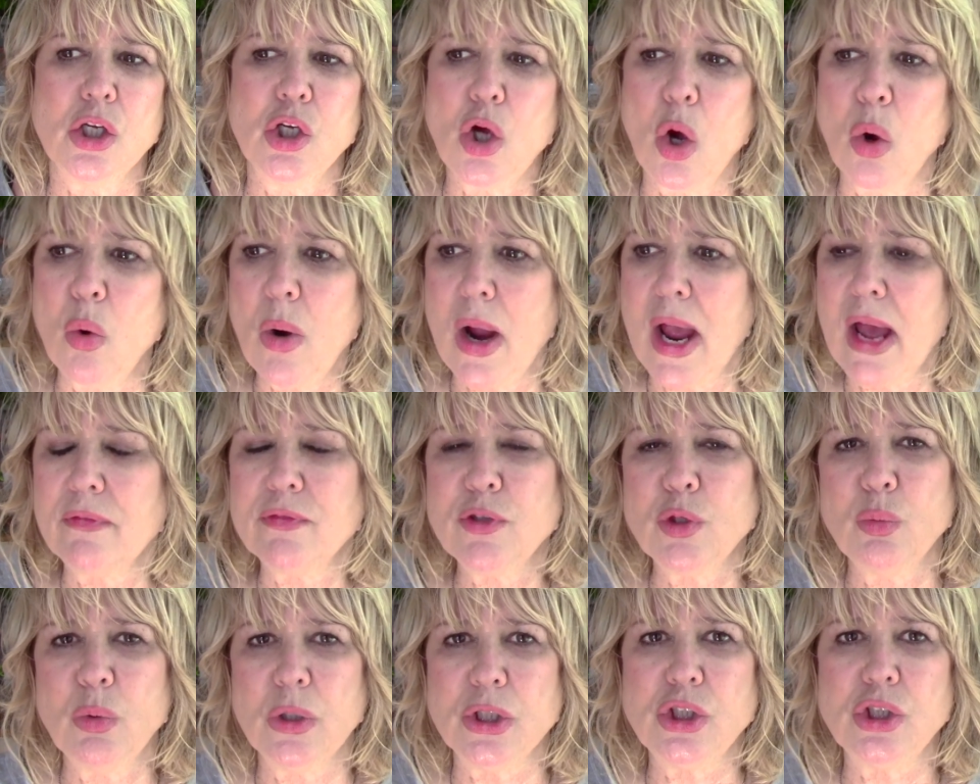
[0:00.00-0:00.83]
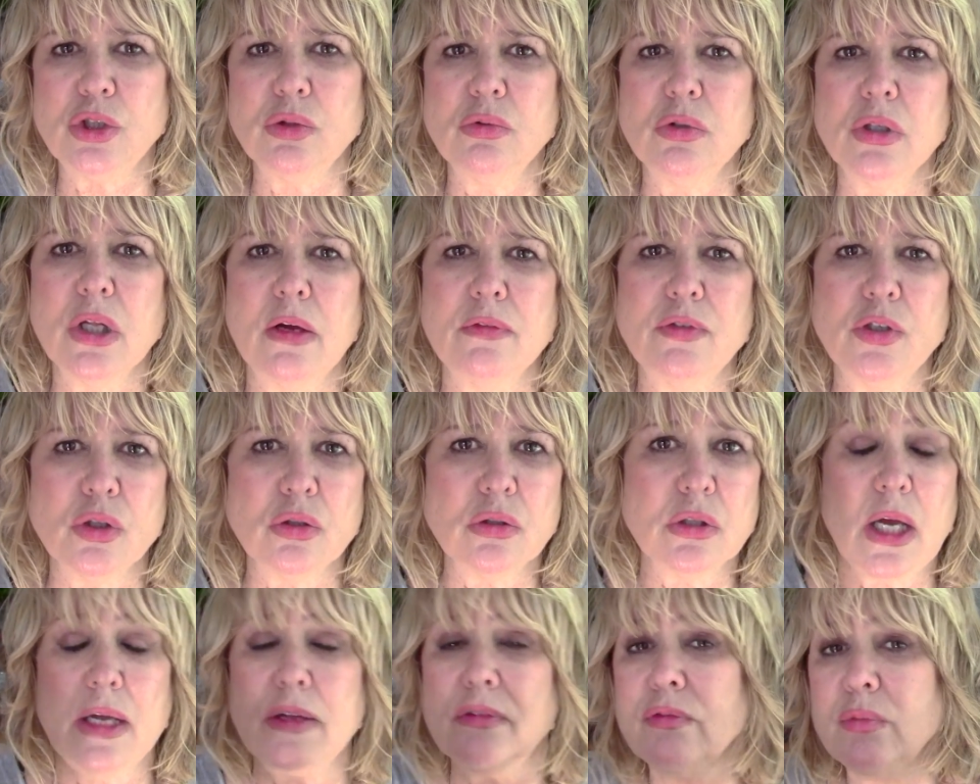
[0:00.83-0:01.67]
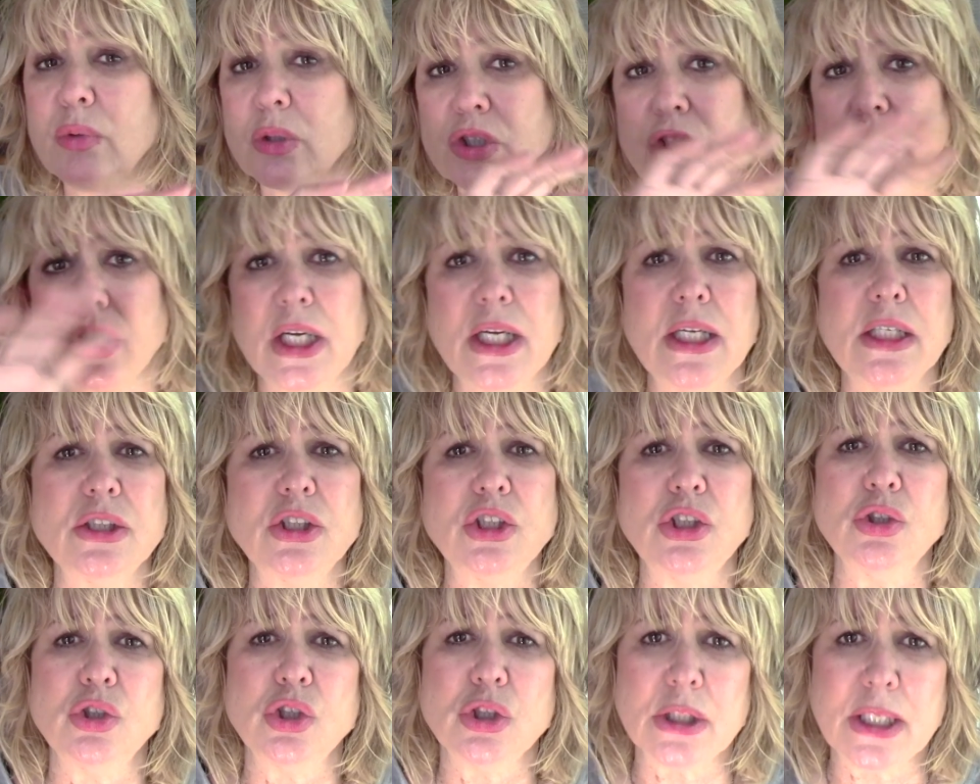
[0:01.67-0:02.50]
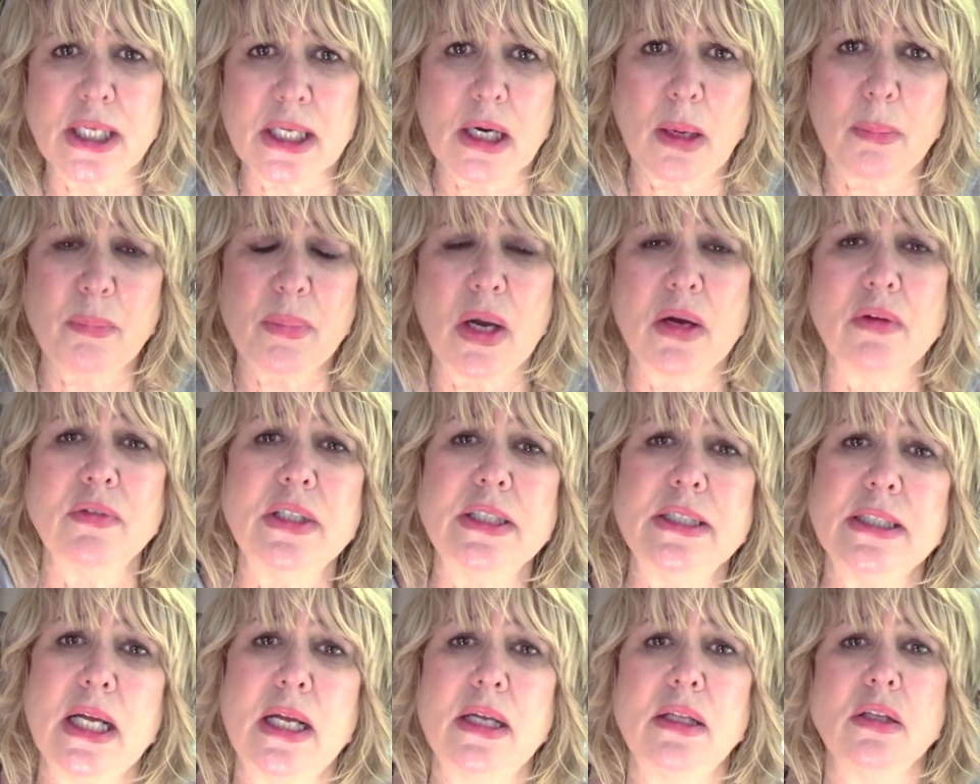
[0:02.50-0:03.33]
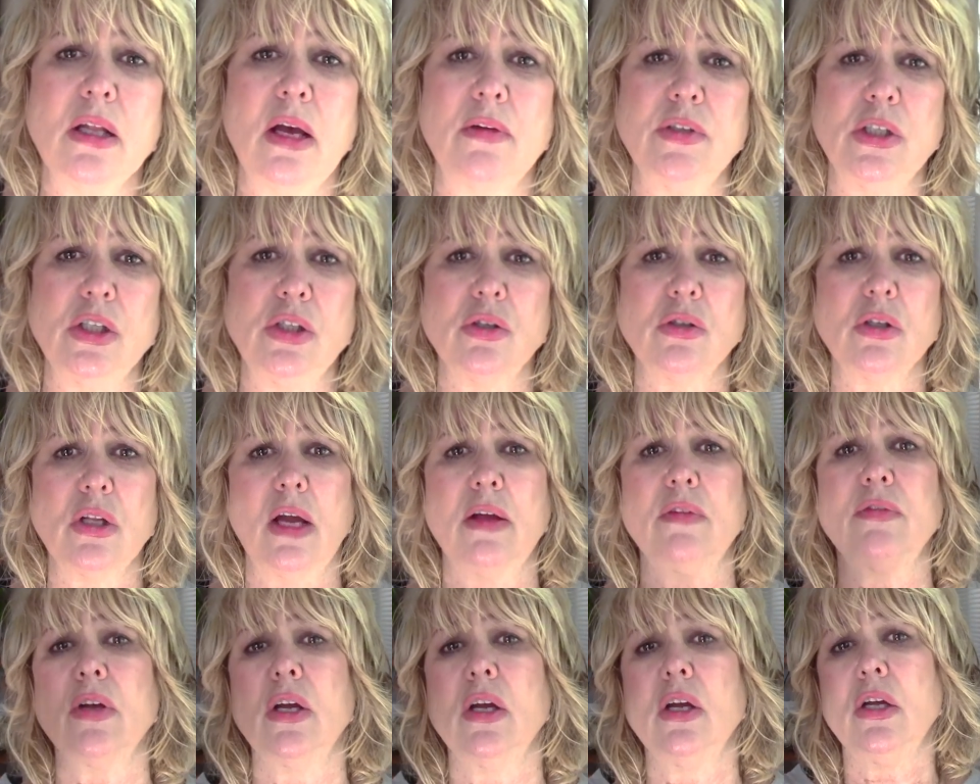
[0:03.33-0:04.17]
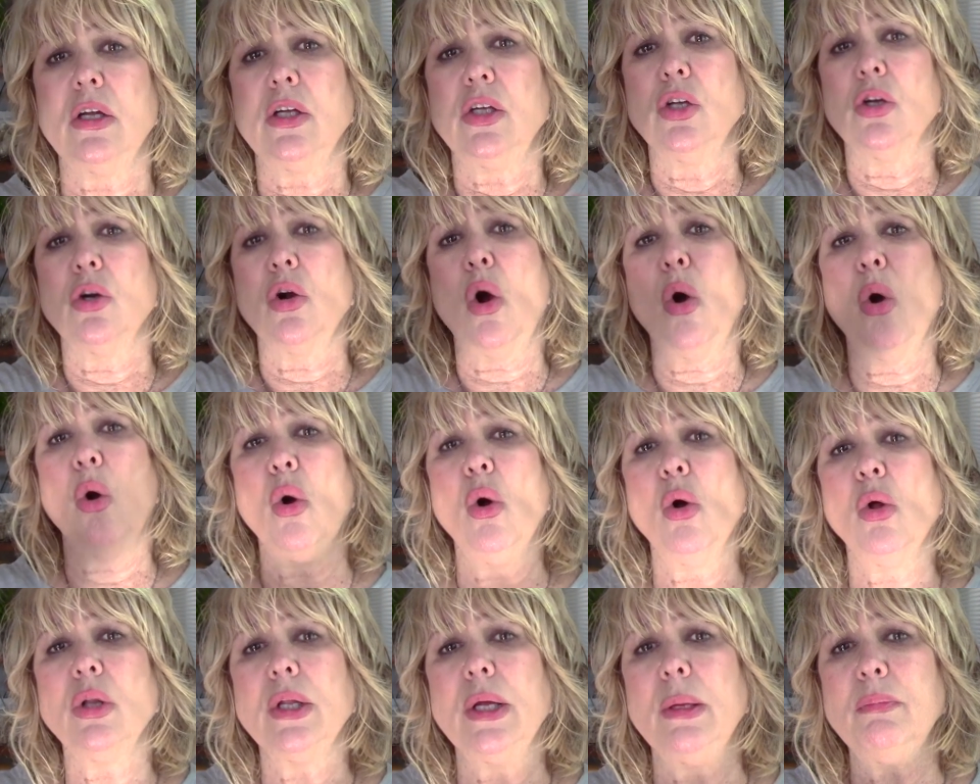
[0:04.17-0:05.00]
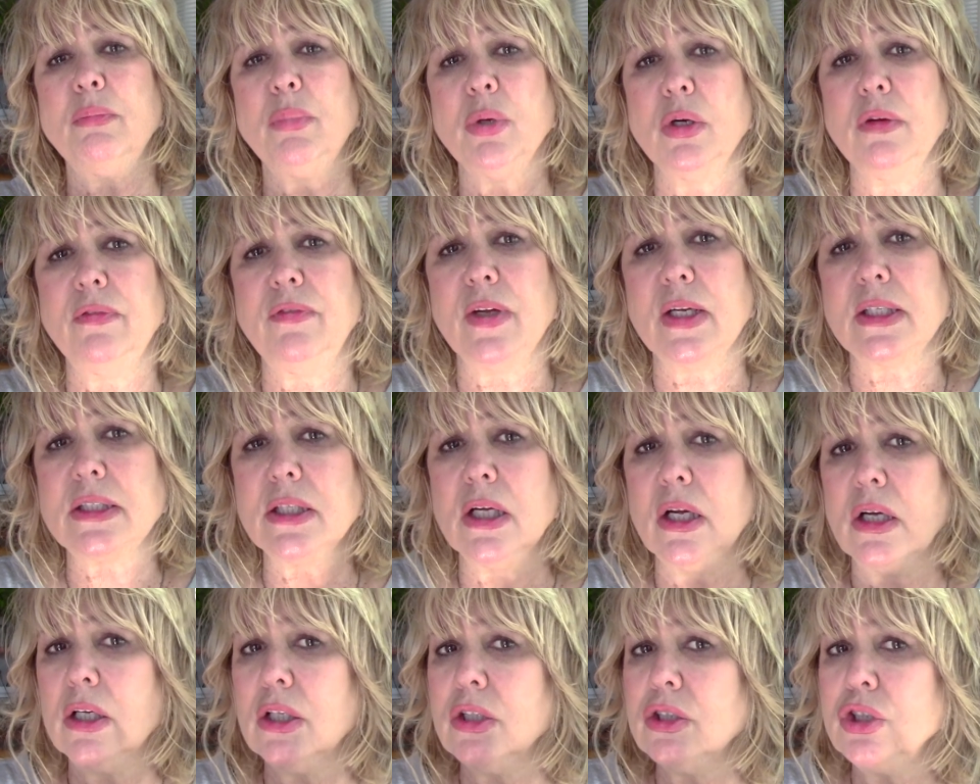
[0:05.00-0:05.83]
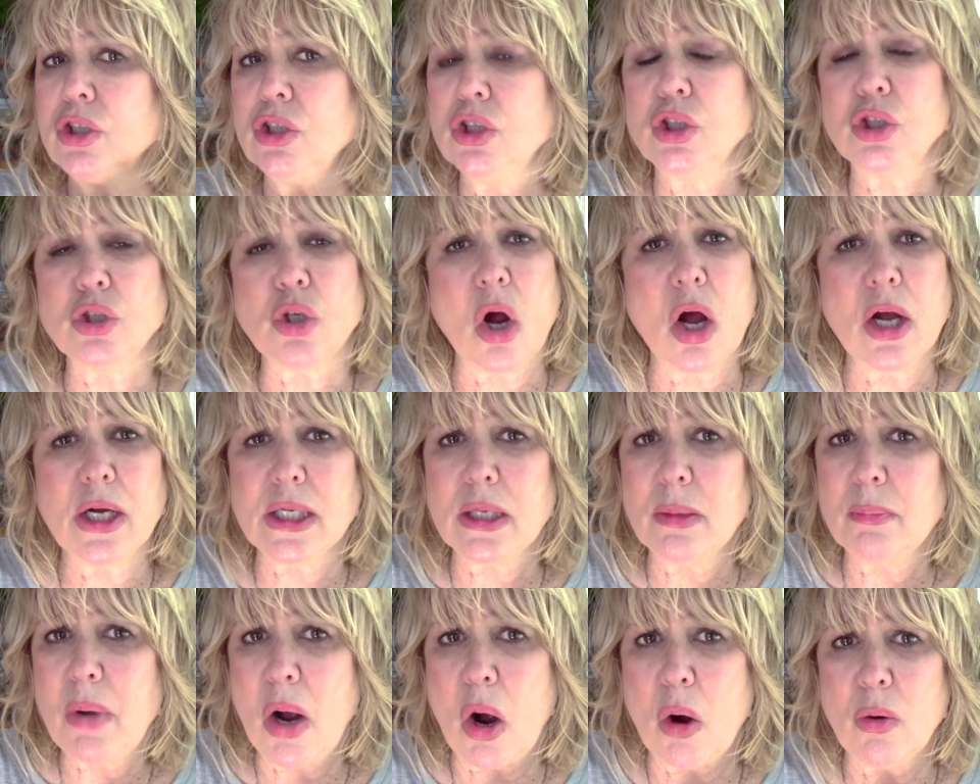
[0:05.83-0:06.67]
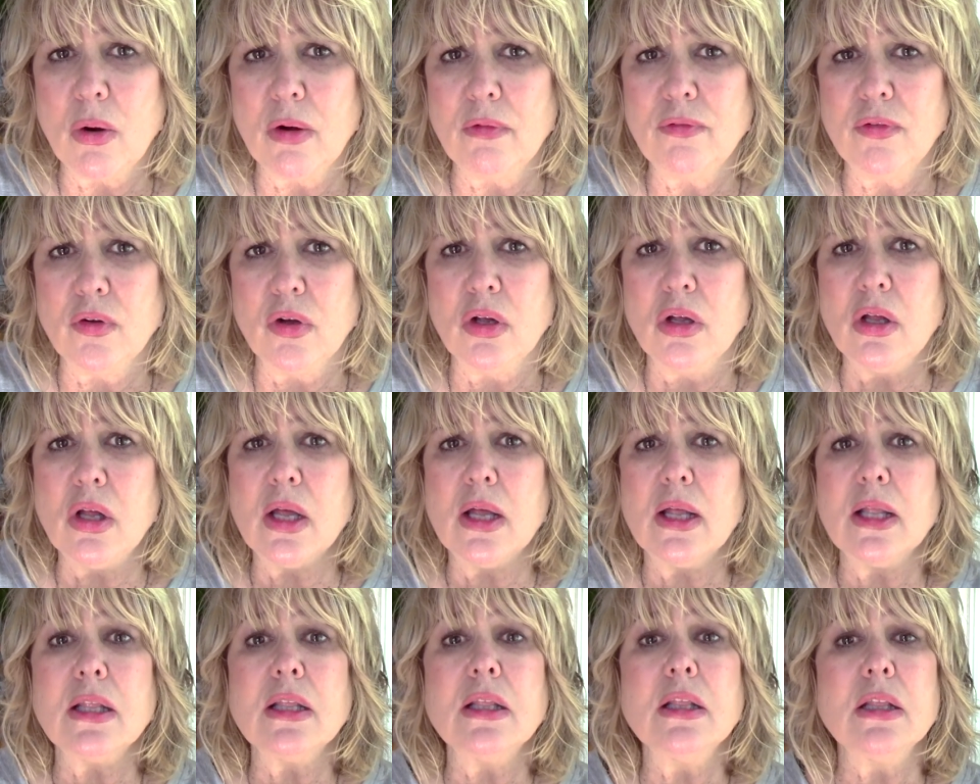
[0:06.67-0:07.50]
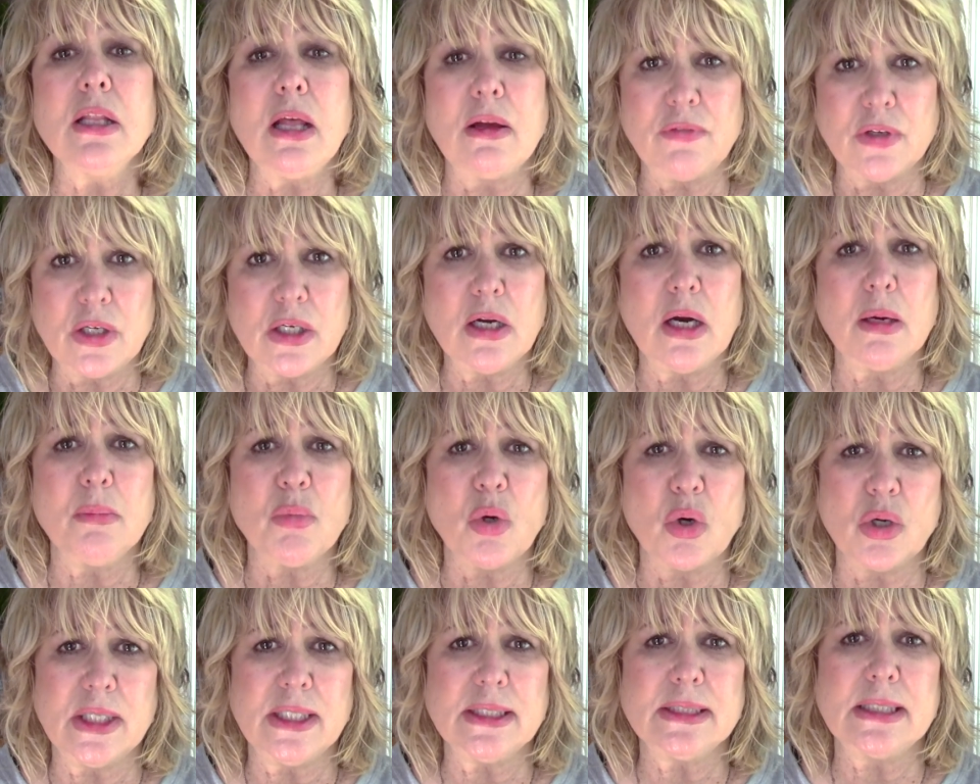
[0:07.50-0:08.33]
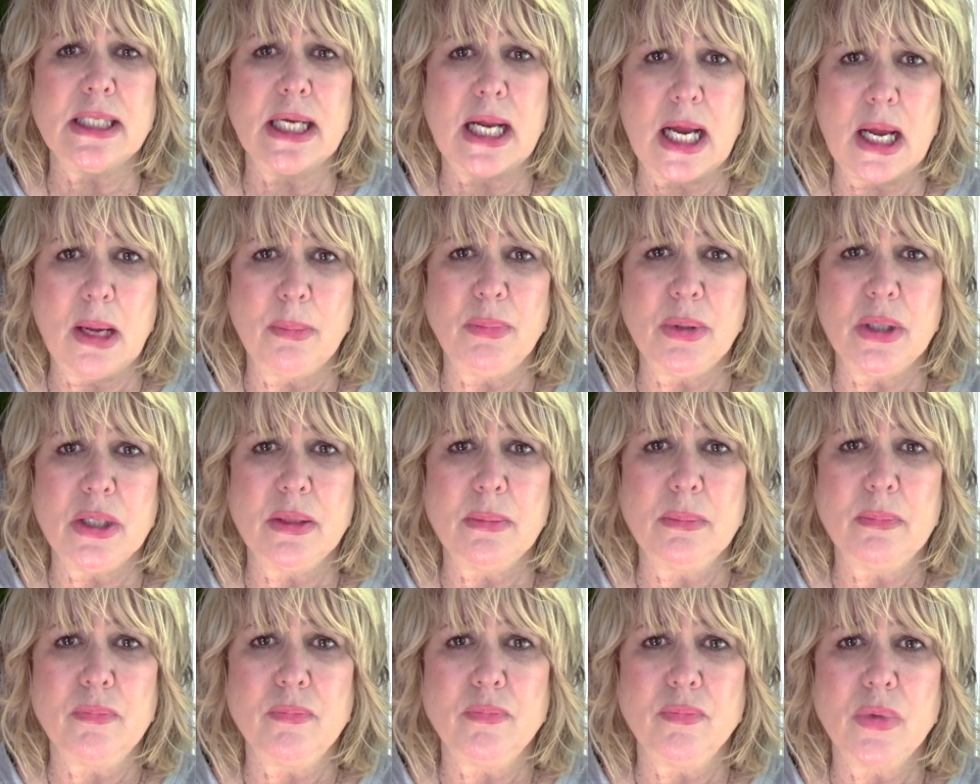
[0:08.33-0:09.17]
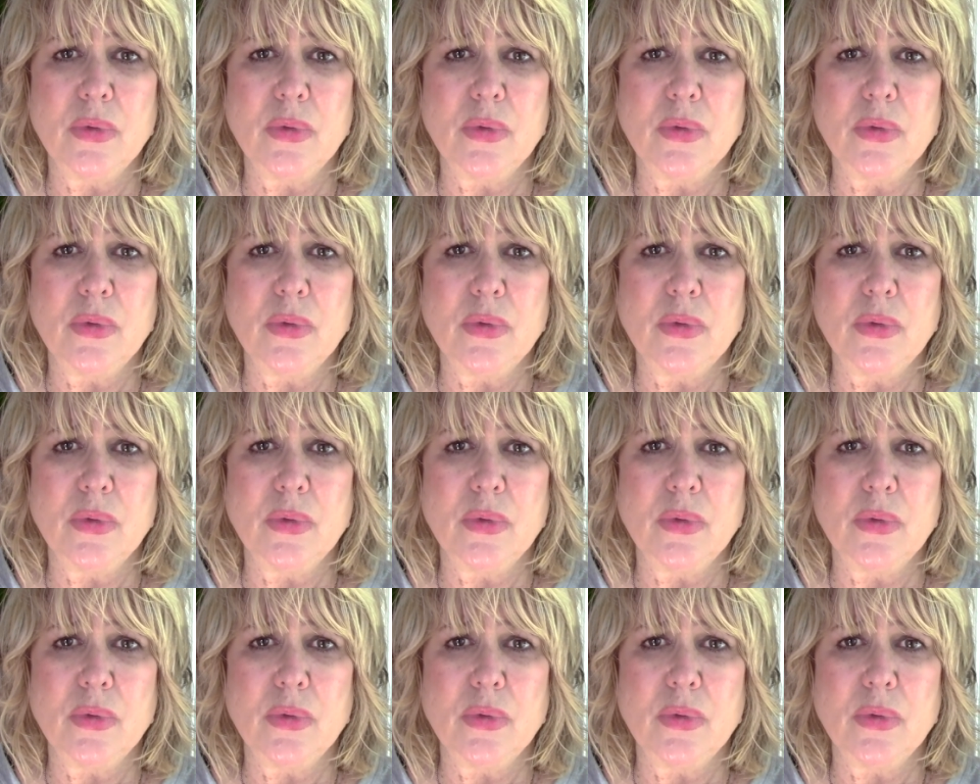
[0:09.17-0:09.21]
Go after what you love. Your life will change. You should get up every day loving your life. You're whole and perfect, strong and powerful, loving, harmonious, and happy.